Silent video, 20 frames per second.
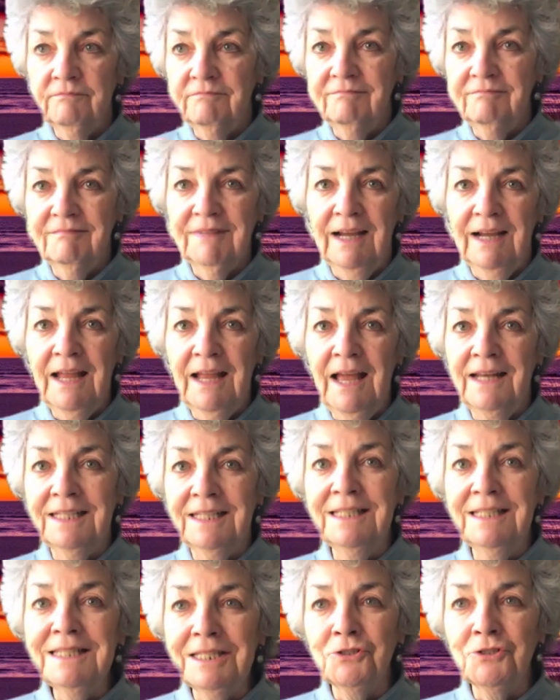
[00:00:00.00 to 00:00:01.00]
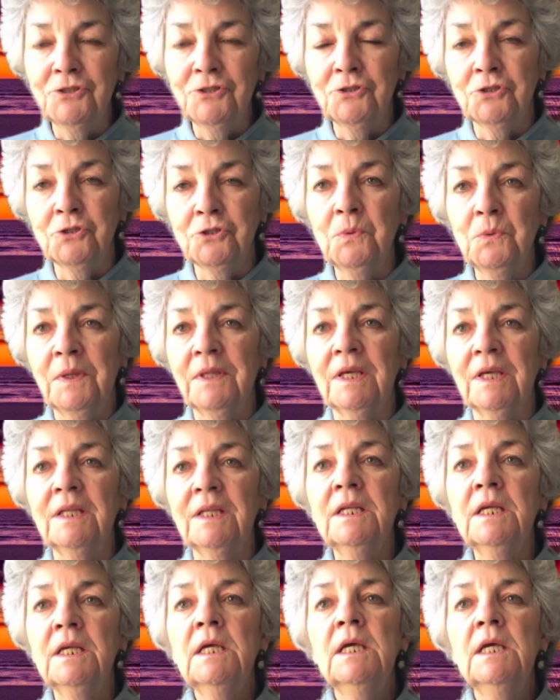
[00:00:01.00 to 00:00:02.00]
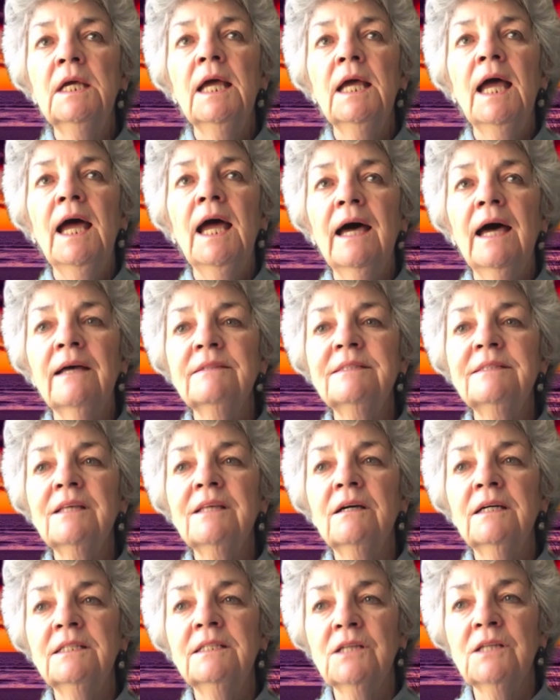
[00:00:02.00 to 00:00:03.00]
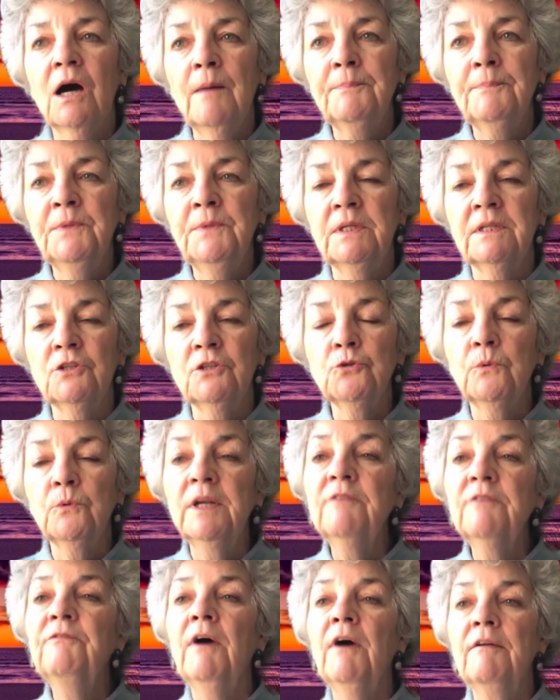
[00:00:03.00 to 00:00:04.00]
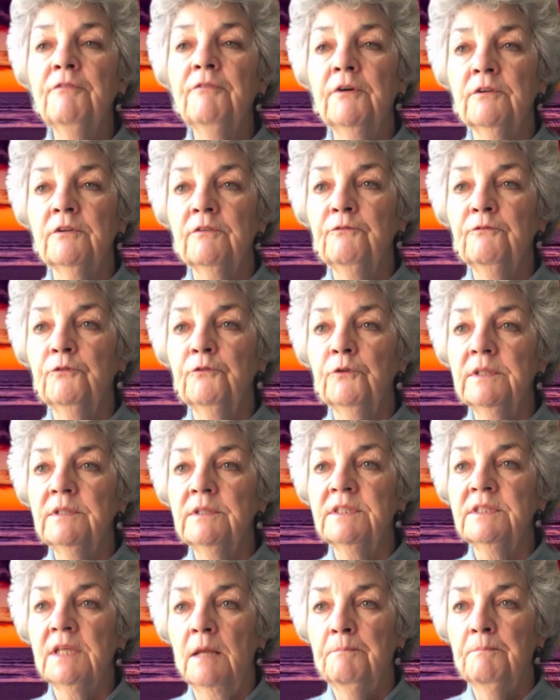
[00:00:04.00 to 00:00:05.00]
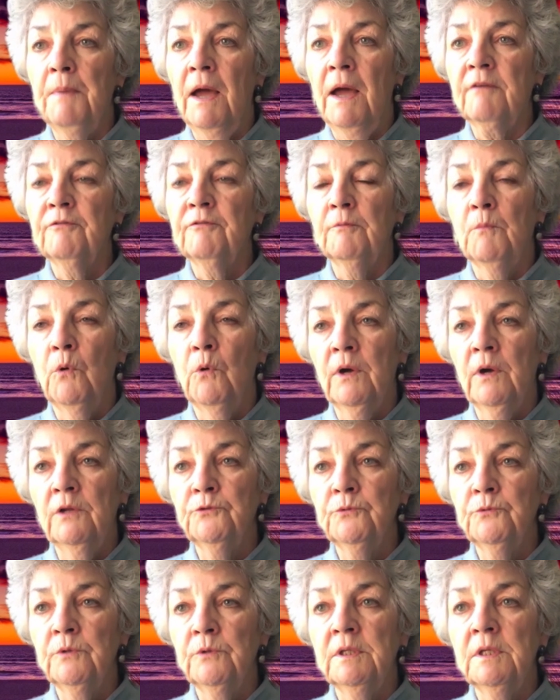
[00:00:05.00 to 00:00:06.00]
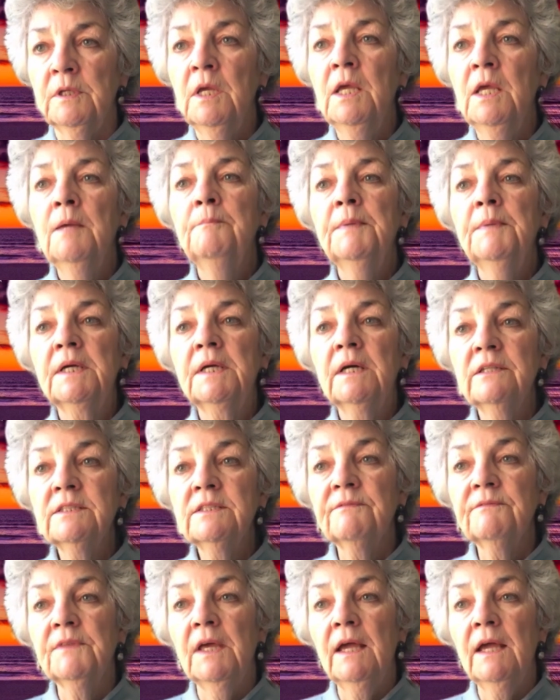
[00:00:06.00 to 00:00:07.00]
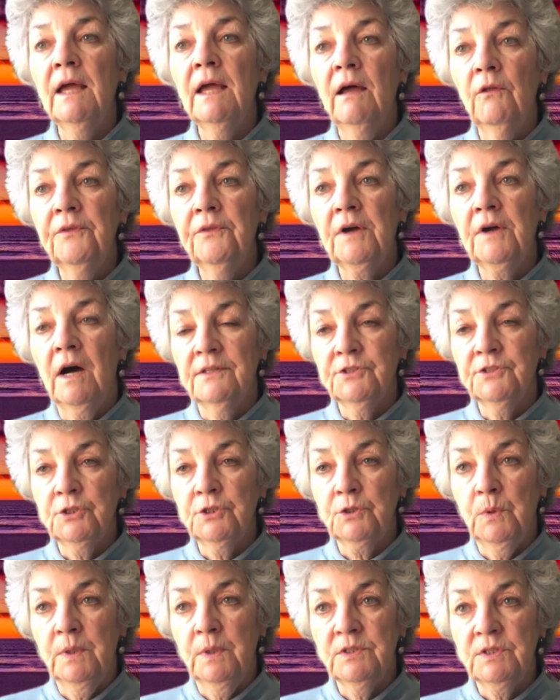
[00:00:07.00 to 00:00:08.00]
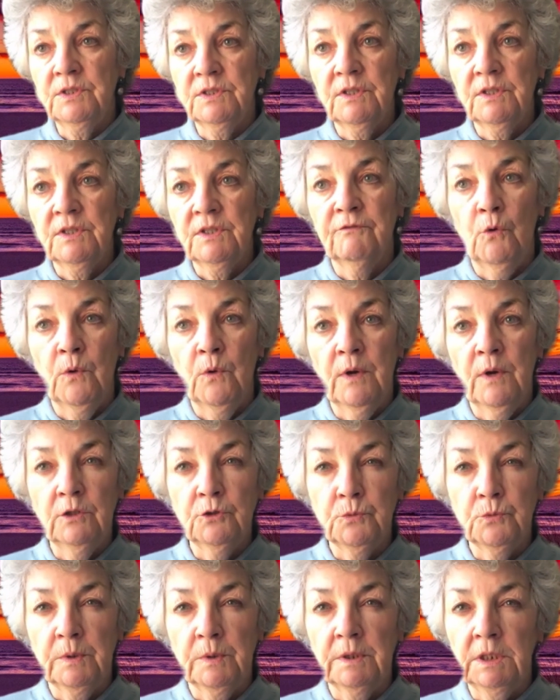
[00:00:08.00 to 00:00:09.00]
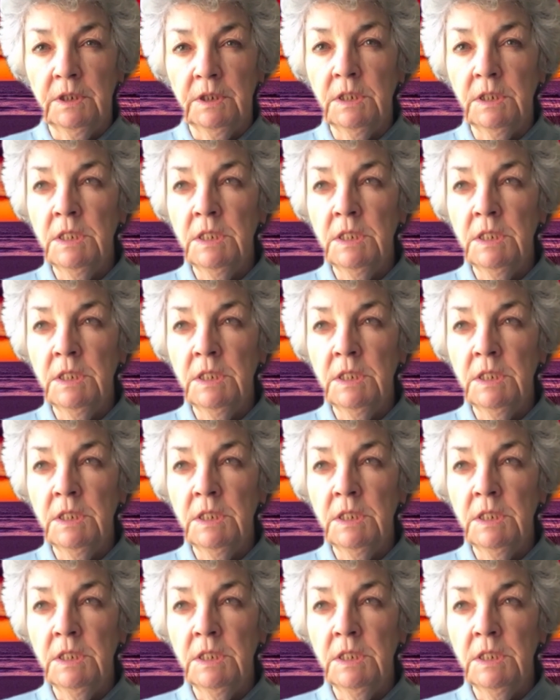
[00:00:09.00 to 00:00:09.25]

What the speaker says: I had anything to do with it, has adopted a 2,500-foot setback from oil drilling because of the health consequences of oil drilling.